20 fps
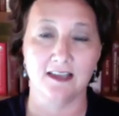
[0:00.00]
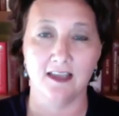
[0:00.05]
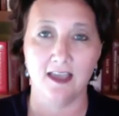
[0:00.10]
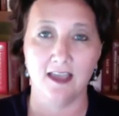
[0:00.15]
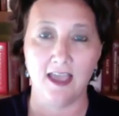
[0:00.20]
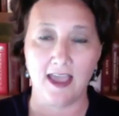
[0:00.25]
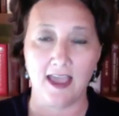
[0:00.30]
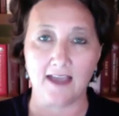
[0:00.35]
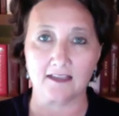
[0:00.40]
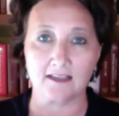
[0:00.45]

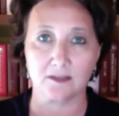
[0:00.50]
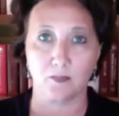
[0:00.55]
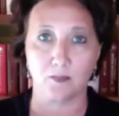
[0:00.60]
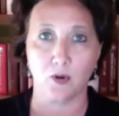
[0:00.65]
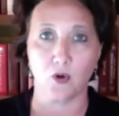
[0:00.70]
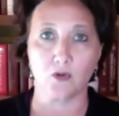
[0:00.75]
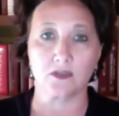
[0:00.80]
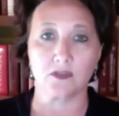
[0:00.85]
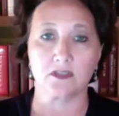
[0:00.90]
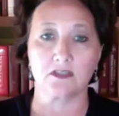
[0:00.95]
as
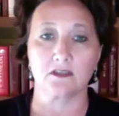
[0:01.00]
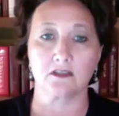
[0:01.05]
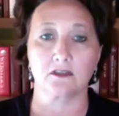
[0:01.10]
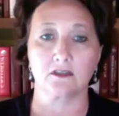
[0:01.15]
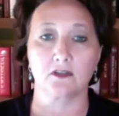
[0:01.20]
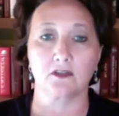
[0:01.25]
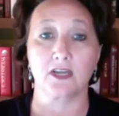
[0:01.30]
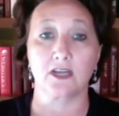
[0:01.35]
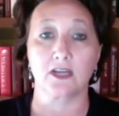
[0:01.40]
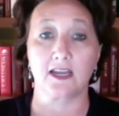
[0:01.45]
opposed to
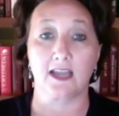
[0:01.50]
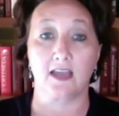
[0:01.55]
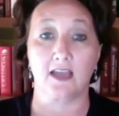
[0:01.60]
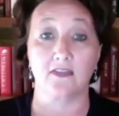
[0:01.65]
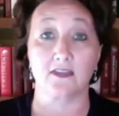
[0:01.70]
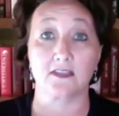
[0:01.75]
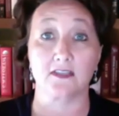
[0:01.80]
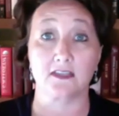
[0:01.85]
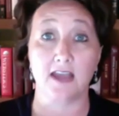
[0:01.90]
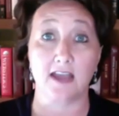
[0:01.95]
looking at
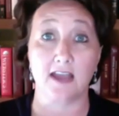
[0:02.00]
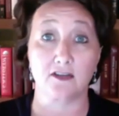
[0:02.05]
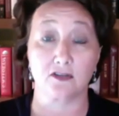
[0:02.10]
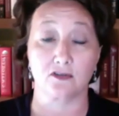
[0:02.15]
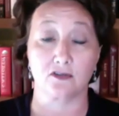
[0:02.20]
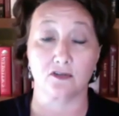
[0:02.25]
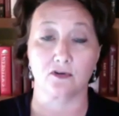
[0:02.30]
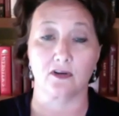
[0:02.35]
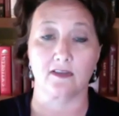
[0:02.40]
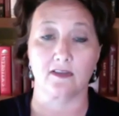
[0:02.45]
the
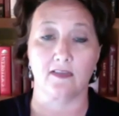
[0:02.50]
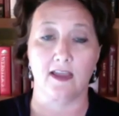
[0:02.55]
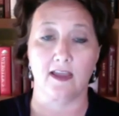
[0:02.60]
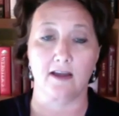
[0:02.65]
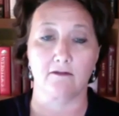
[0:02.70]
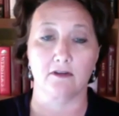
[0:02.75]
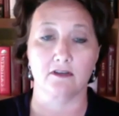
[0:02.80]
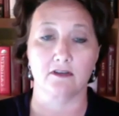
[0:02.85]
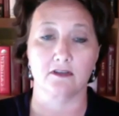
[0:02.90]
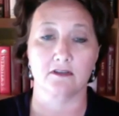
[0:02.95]
statutory
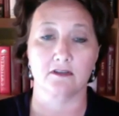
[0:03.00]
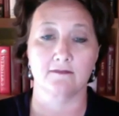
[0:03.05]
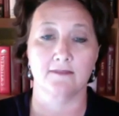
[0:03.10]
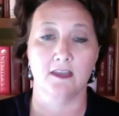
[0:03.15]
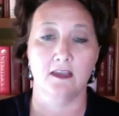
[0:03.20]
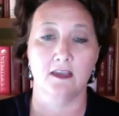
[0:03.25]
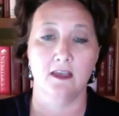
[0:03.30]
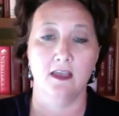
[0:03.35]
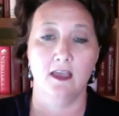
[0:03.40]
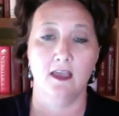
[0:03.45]
language.
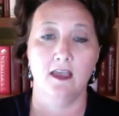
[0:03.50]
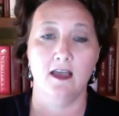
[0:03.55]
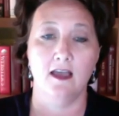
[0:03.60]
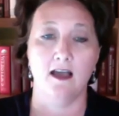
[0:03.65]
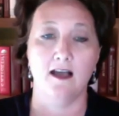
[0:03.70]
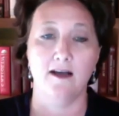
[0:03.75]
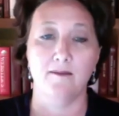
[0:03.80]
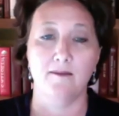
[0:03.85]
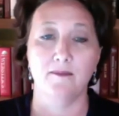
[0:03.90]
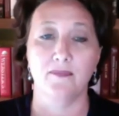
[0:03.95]

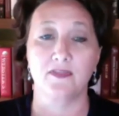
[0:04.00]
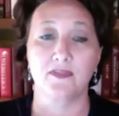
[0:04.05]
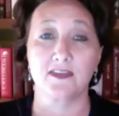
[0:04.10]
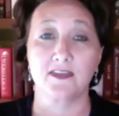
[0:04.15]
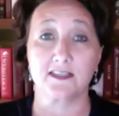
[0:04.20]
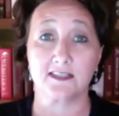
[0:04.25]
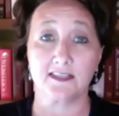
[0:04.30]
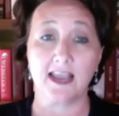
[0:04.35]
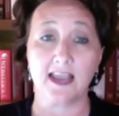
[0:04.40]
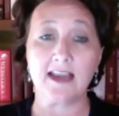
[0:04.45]
The
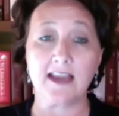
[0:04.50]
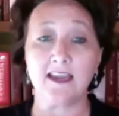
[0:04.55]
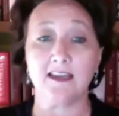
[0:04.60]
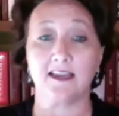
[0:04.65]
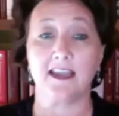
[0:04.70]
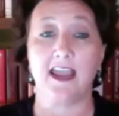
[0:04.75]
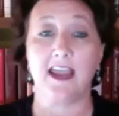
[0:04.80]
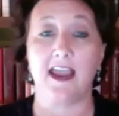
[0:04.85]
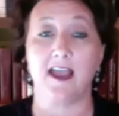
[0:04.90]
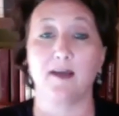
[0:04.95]
second
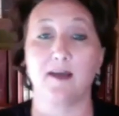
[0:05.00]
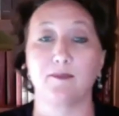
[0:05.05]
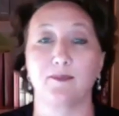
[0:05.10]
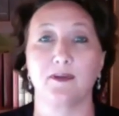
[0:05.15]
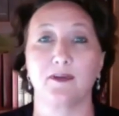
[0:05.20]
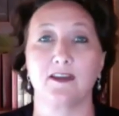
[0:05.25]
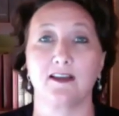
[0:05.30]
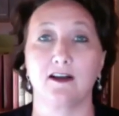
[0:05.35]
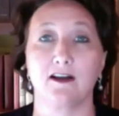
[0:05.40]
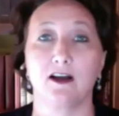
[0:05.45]
camp
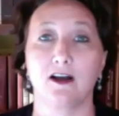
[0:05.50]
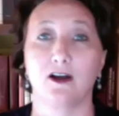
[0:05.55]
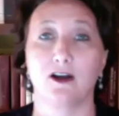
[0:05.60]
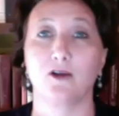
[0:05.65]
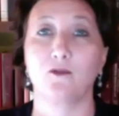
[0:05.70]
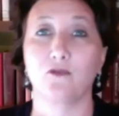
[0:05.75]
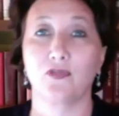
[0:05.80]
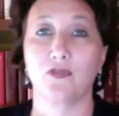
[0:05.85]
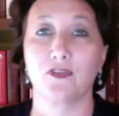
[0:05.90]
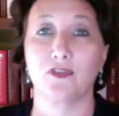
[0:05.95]

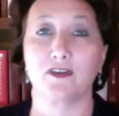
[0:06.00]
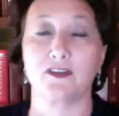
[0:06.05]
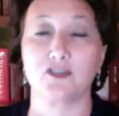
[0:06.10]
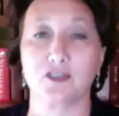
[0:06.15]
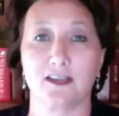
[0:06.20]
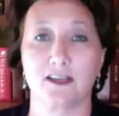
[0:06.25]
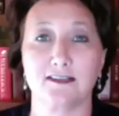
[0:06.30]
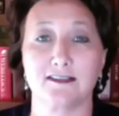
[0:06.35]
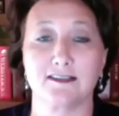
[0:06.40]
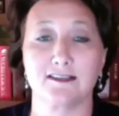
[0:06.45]
are the
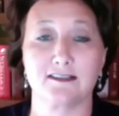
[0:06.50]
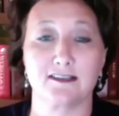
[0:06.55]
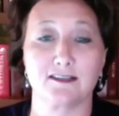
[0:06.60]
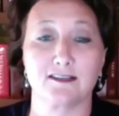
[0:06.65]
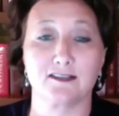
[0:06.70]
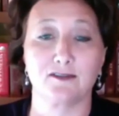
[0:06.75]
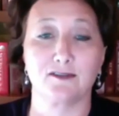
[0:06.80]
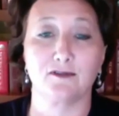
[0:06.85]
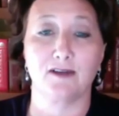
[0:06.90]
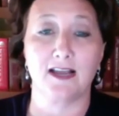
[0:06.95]

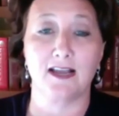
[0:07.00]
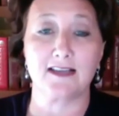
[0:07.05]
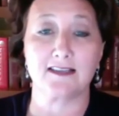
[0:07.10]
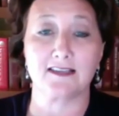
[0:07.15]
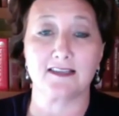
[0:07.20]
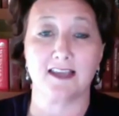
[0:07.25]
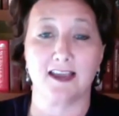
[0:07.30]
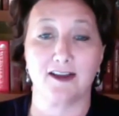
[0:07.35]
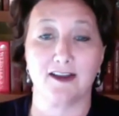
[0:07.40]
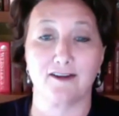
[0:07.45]
justices who I
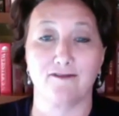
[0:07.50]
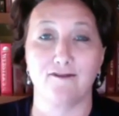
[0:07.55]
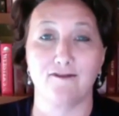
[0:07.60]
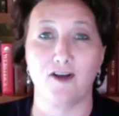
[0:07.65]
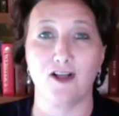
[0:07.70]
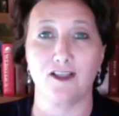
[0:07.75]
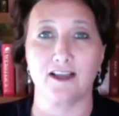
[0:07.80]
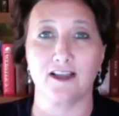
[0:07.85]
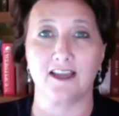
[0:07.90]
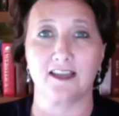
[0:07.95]
say are
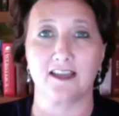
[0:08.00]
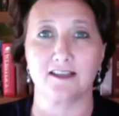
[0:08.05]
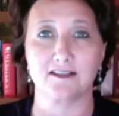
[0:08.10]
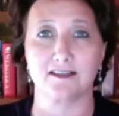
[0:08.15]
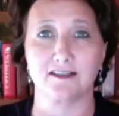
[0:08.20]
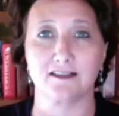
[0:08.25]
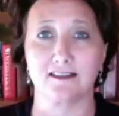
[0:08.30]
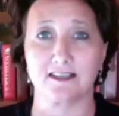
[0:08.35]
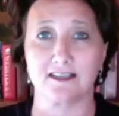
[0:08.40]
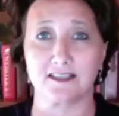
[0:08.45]
falling
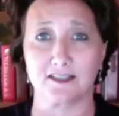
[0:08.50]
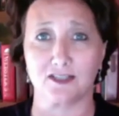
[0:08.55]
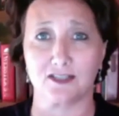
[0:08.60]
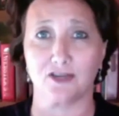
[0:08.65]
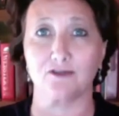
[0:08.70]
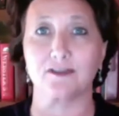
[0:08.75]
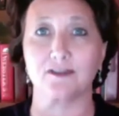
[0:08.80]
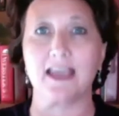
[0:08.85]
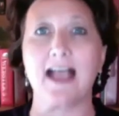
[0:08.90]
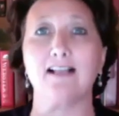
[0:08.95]
into this
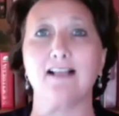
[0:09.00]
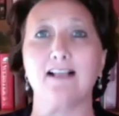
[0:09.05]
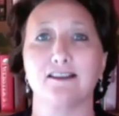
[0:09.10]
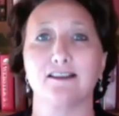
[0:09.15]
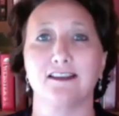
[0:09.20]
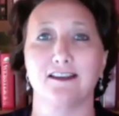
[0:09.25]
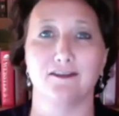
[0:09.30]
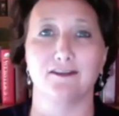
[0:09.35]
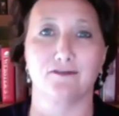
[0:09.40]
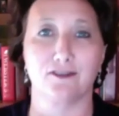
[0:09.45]

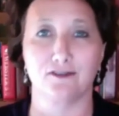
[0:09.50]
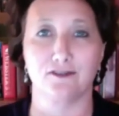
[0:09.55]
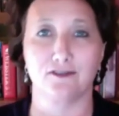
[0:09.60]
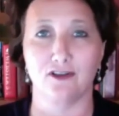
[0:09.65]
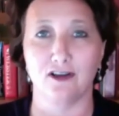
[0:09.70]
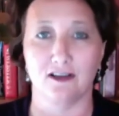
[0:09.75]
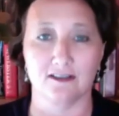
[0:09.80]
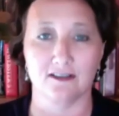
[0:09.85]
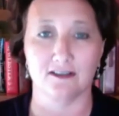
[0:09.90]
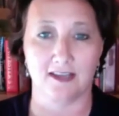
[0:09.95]
totality of the
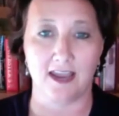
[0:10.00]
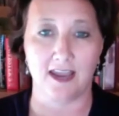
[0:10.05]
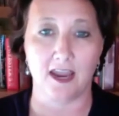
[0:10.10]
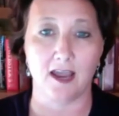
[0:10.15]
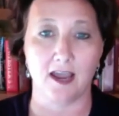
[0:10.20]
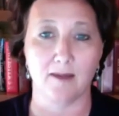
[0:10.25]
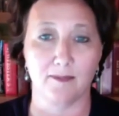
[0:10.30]
laws camp,